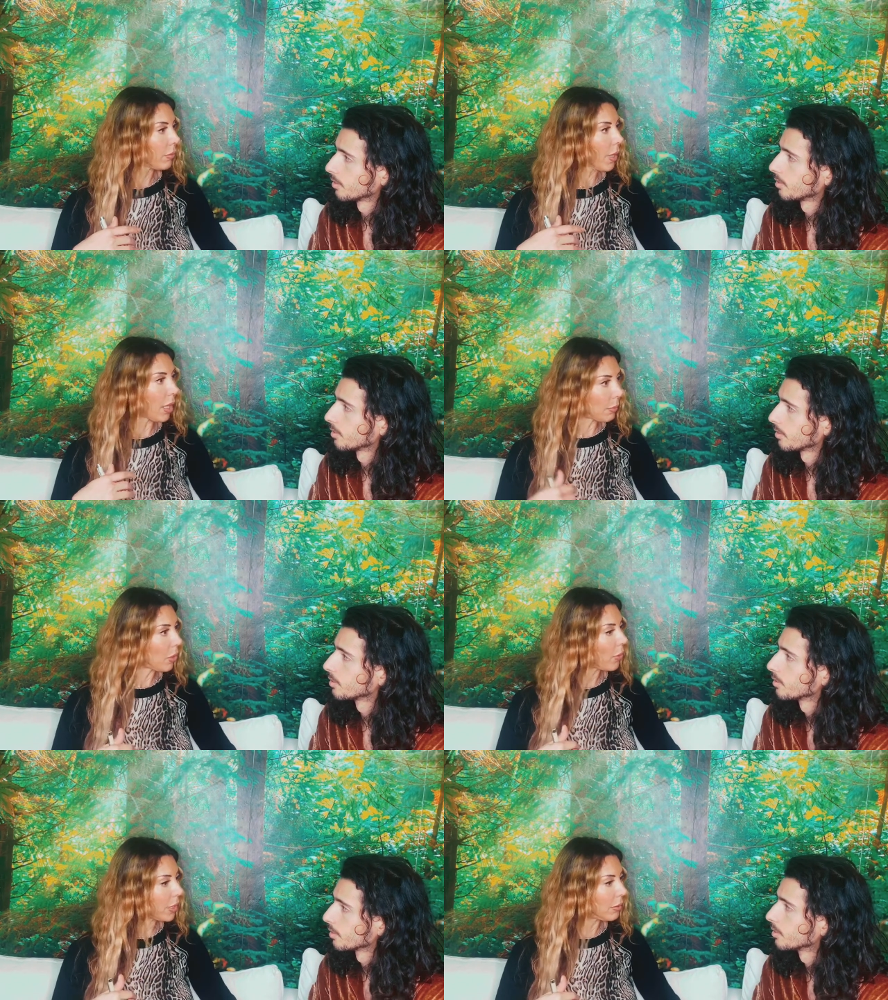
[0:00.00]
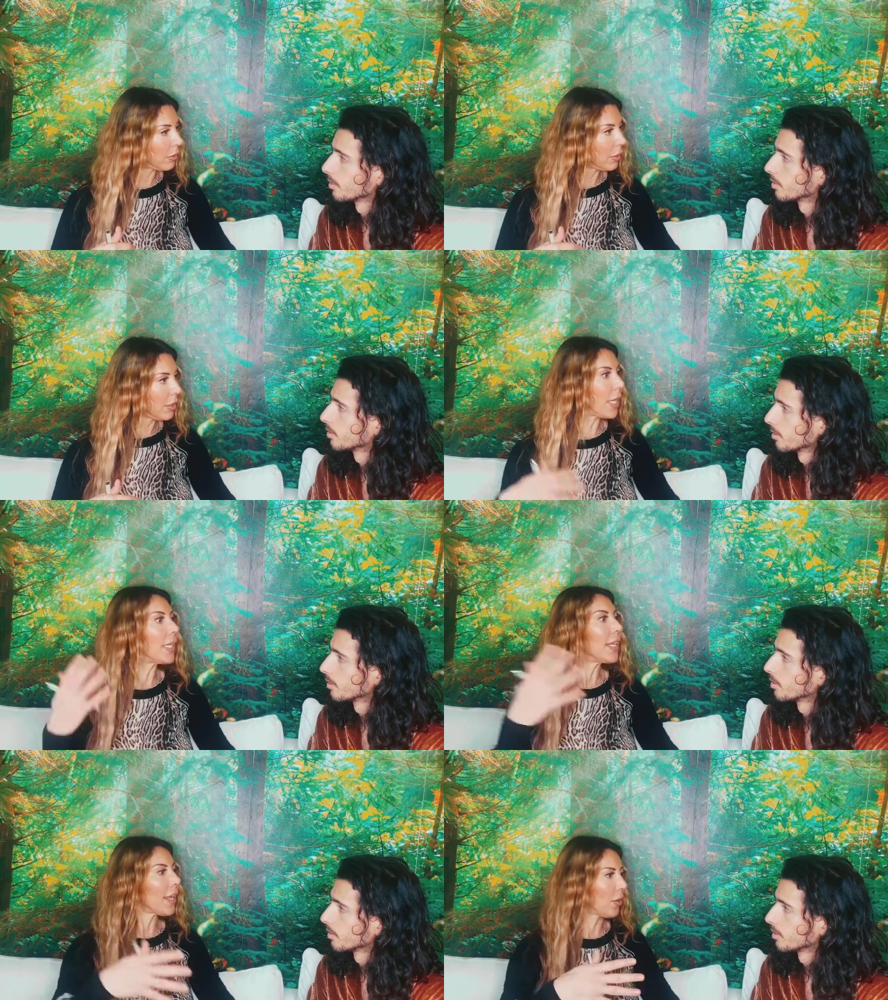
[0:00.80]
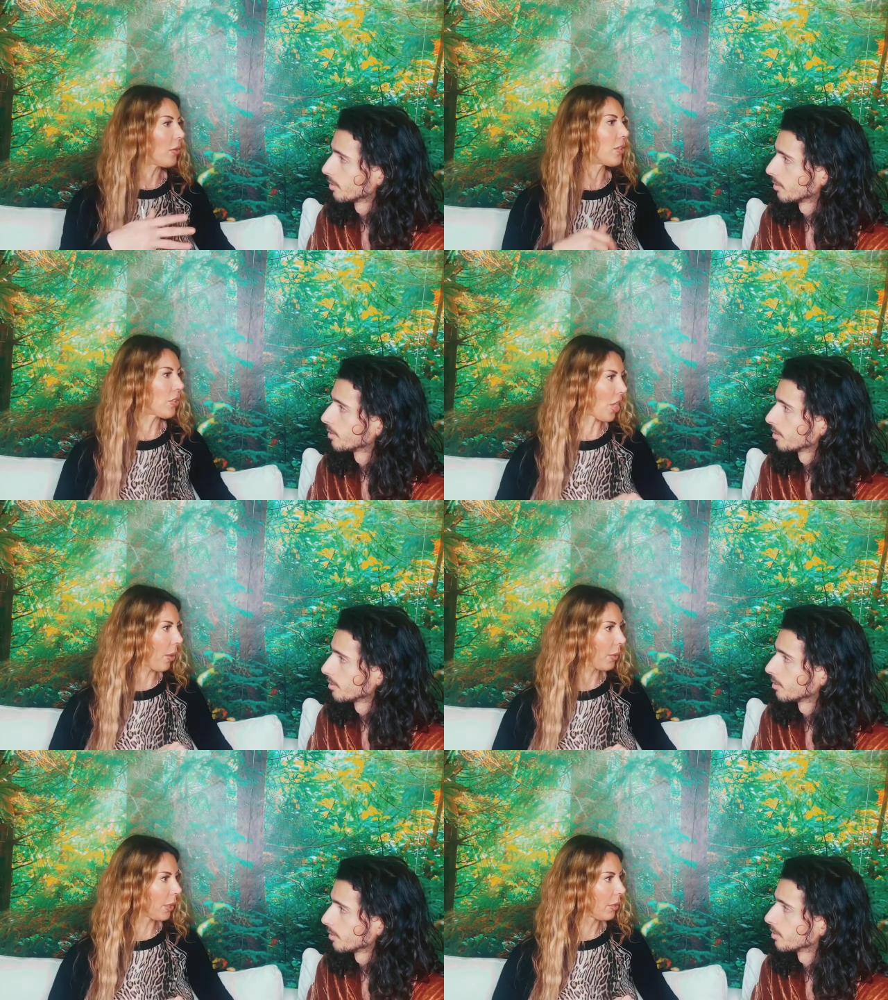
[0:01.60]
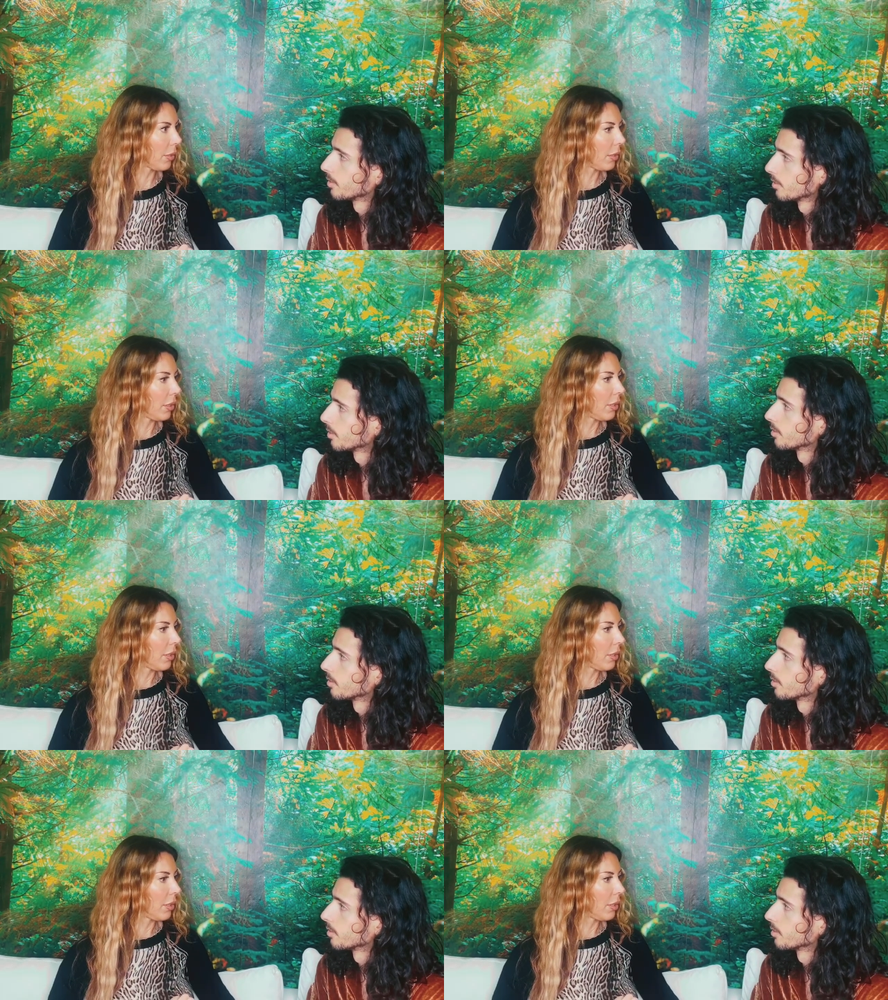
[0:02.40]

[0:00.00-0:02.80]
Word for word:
Speaker 1: almond oil, mm -hmm. and then I go into shower mm -hmm.